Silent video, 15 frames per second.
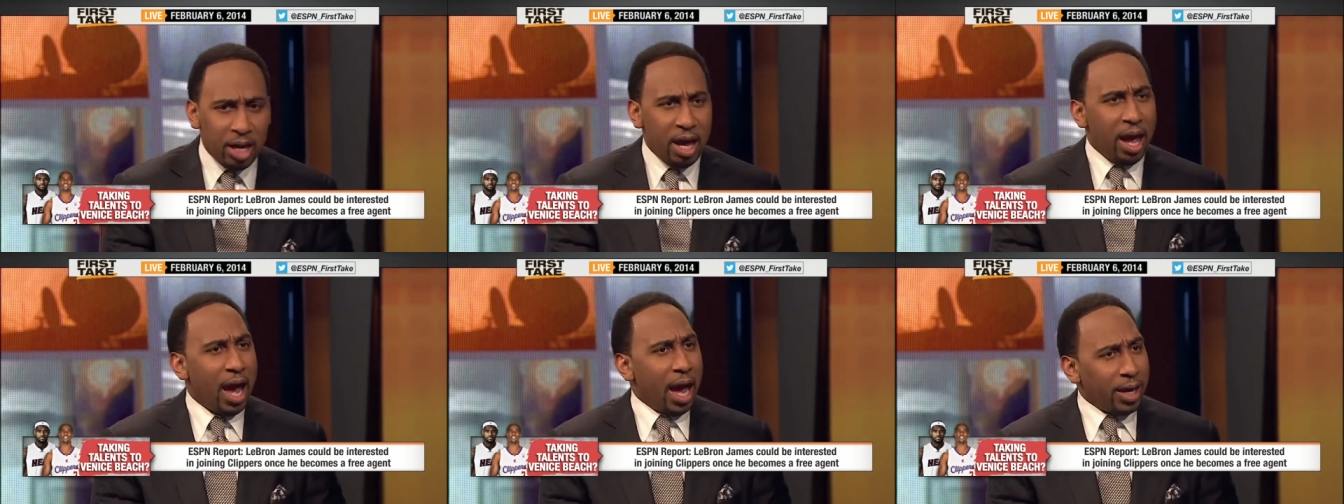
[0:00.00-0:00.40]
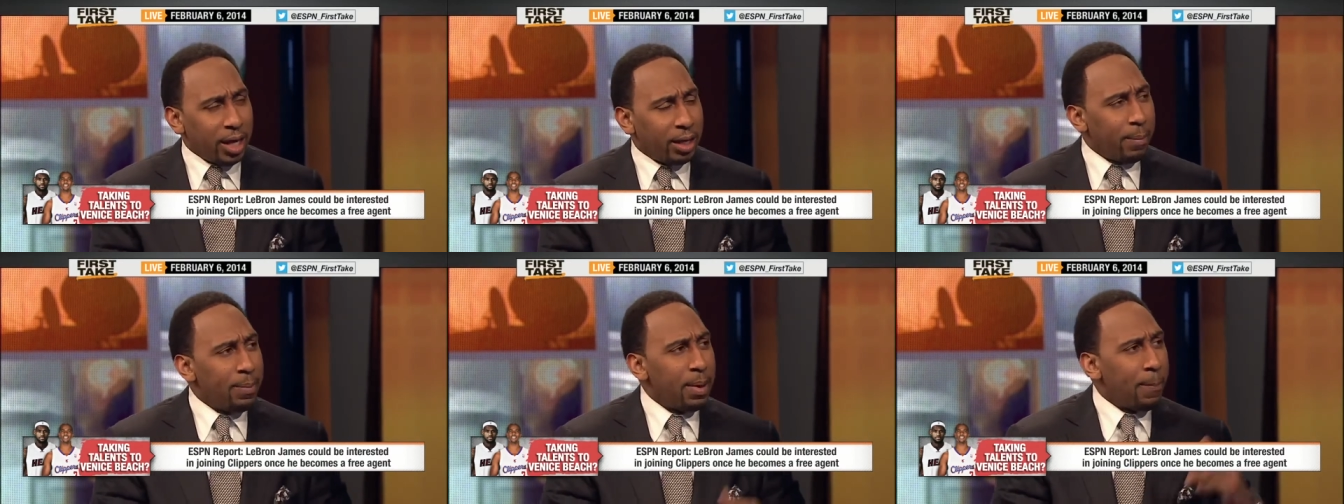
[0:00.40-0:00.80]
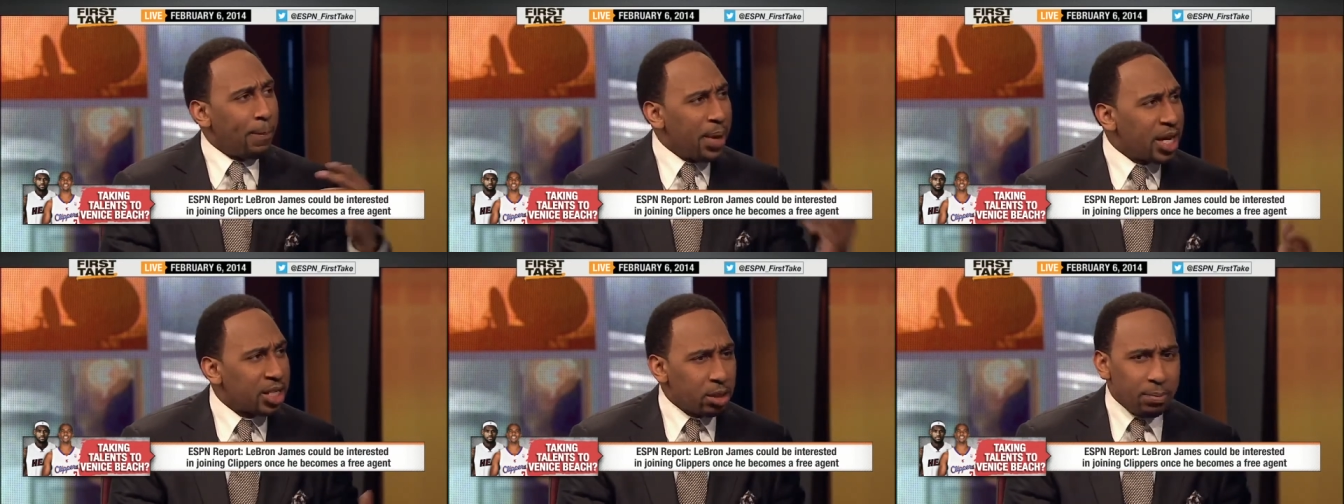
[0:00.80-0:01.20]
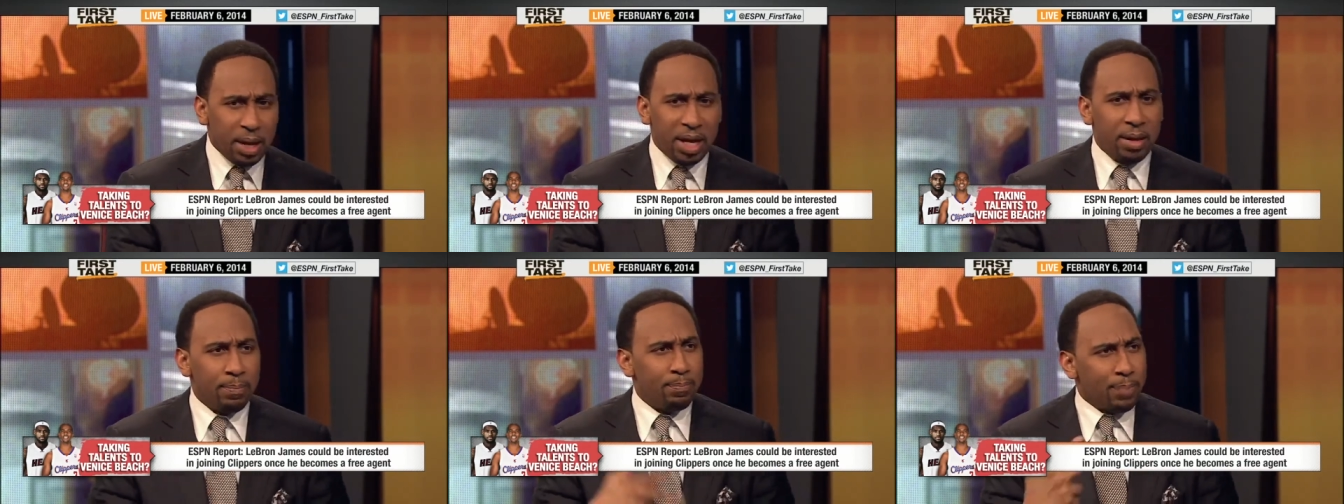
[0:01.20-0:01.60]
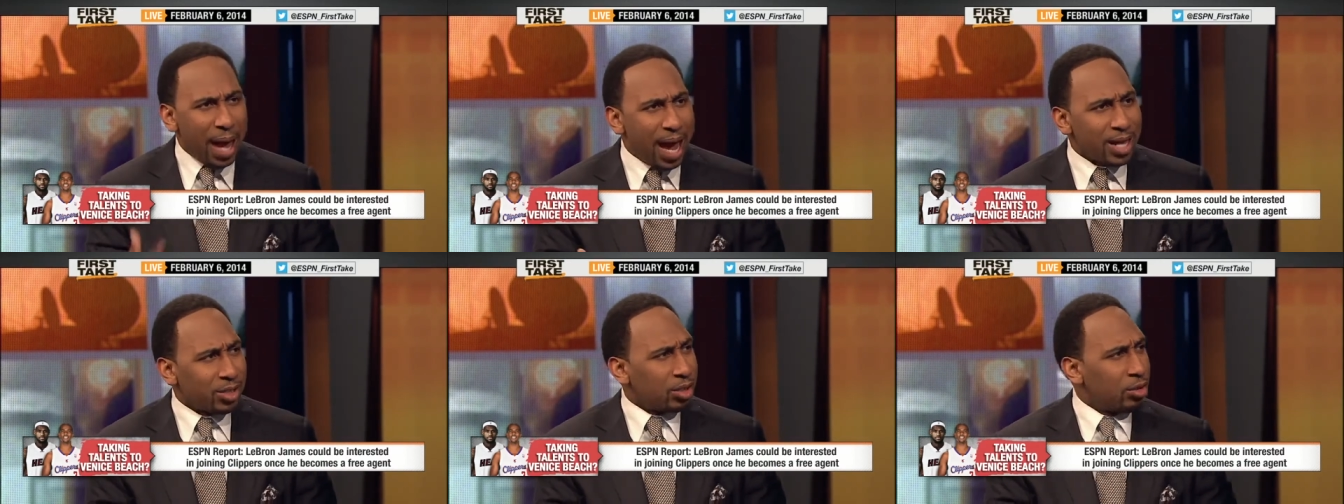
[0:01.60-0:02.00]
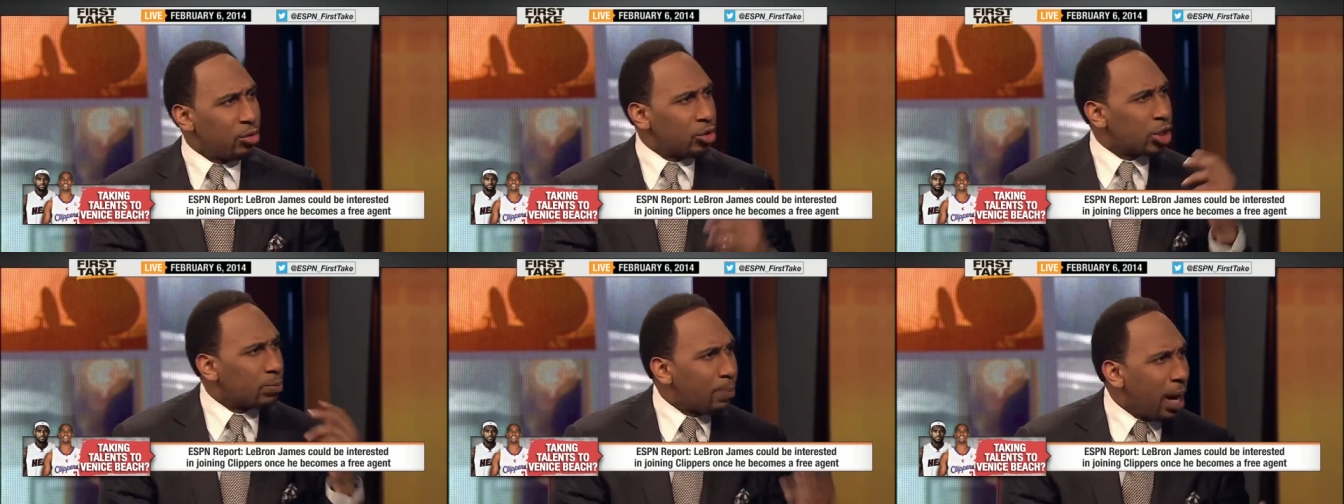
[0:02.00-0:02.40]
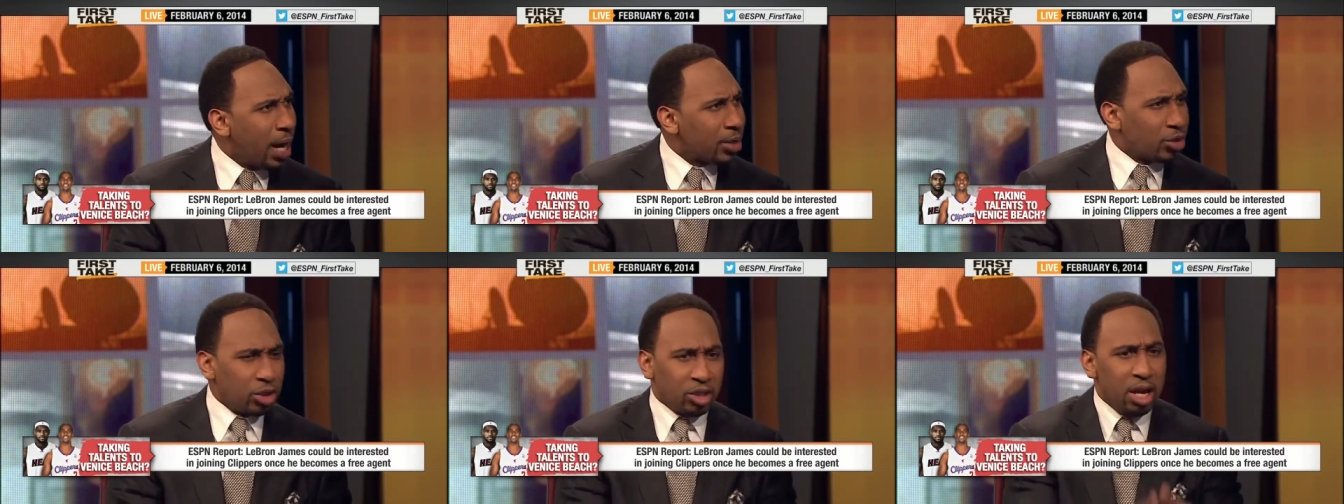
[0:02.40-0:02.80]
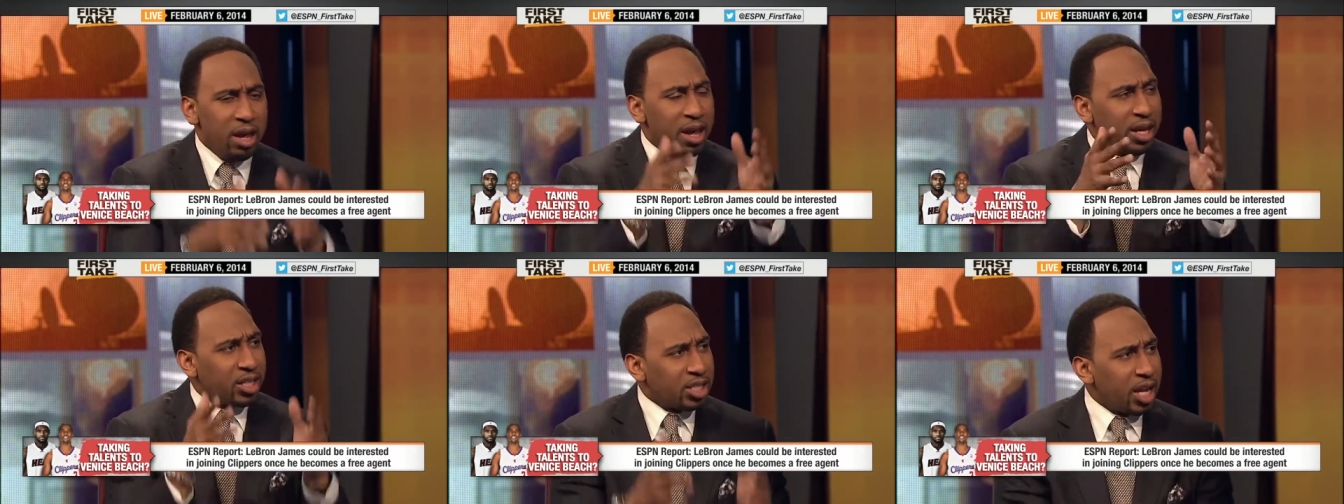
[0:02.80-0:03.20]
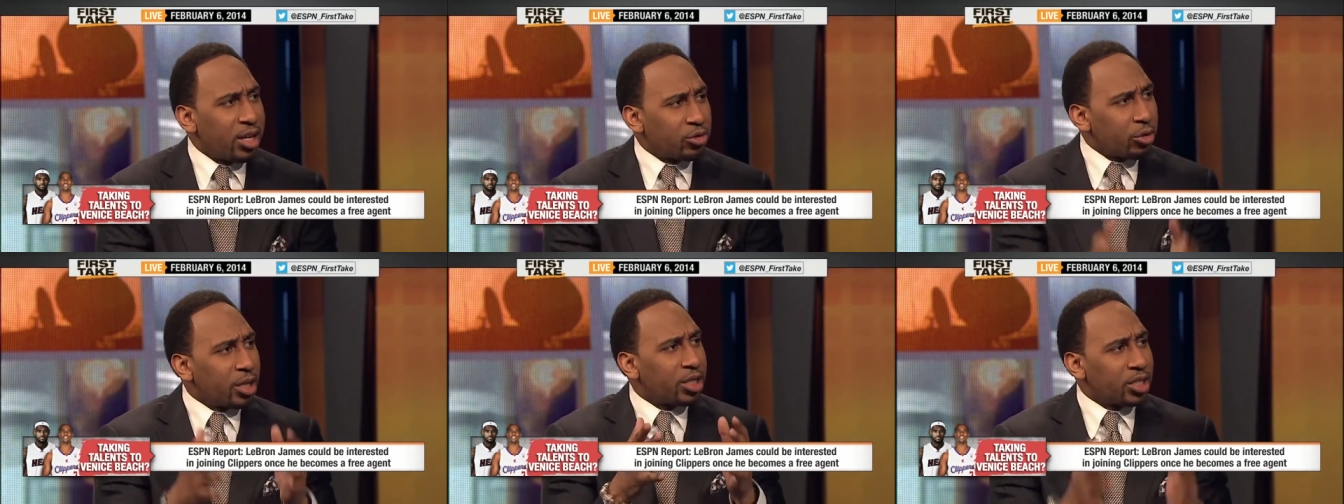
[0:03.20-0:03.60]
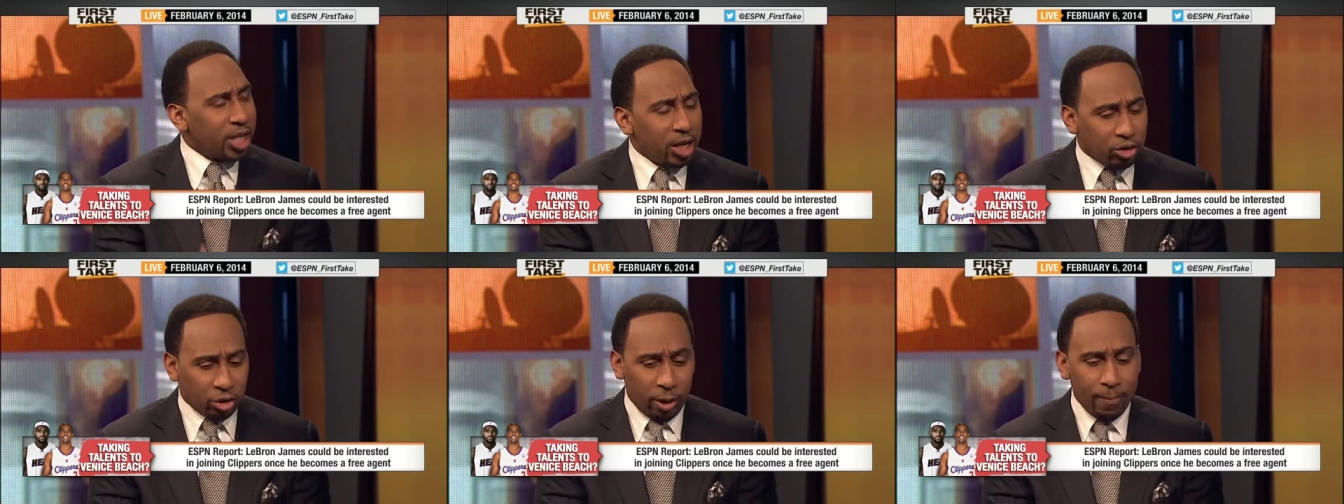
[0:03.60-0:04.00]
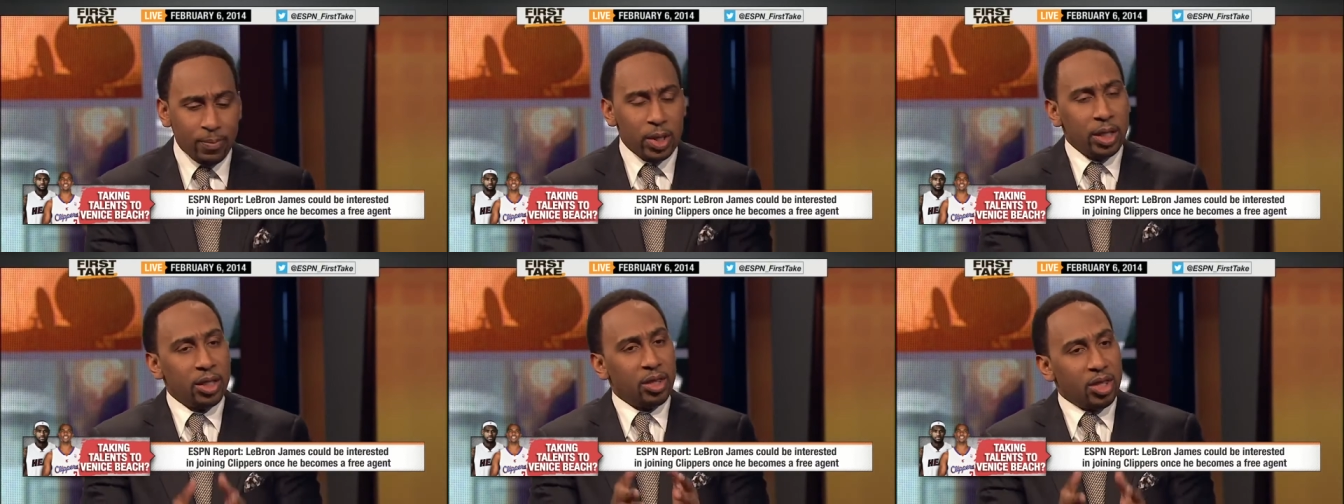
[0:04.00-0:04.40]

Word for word: how they can be pitchmen, ambassadors, sponsors, yeah, etc., etc. Et yeah.